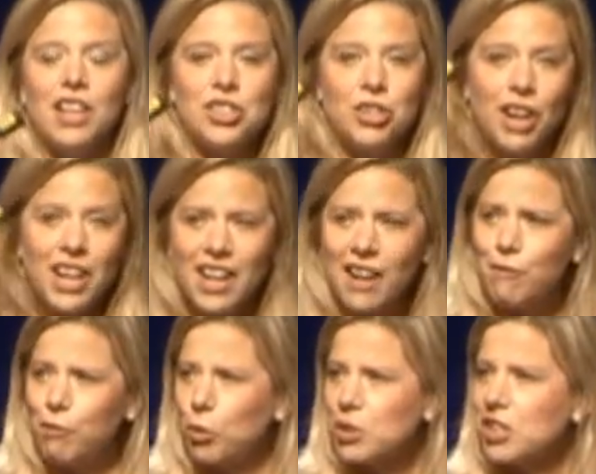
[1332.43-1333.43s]
try to have
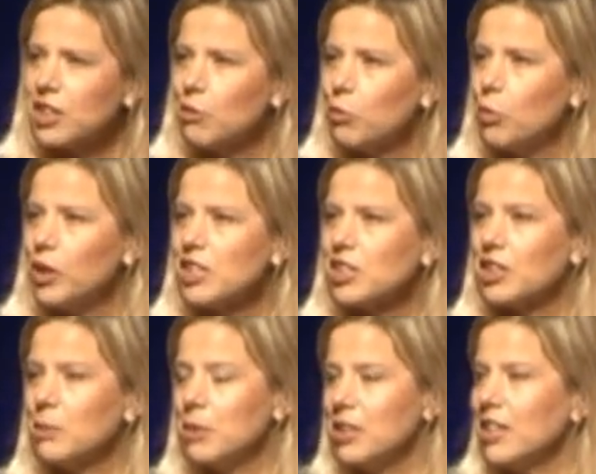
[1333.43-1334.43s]
foresight of what it's going
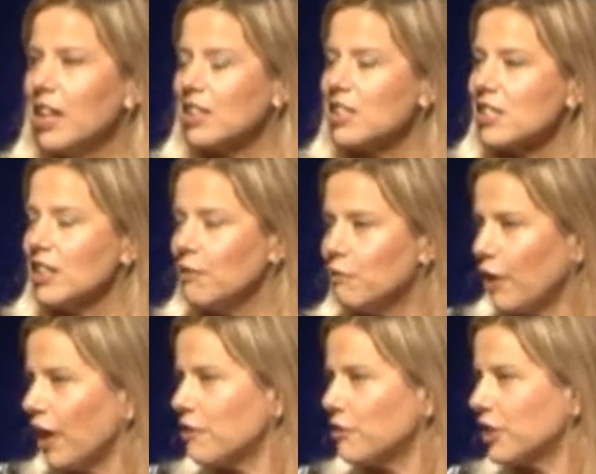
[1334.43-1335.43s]
to be next in
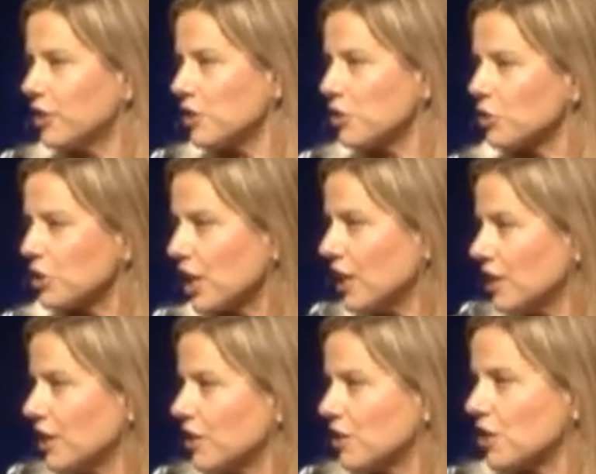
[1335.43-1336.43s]
5 years or 10
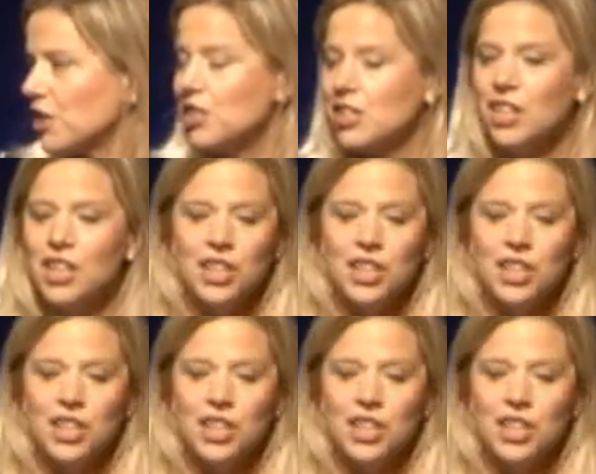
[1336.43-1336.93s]
years, because